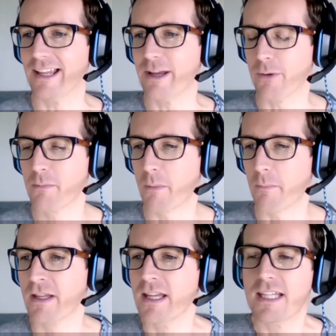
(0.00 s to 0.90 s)
Letwin, but
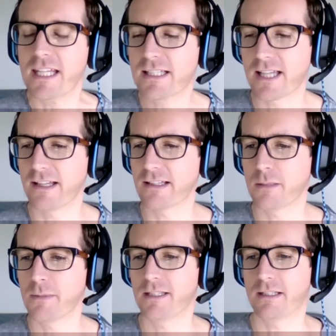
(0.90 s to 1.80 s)
he said it
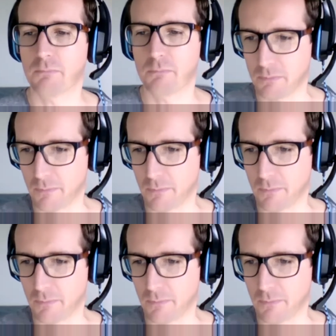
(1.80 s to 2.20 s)
to me.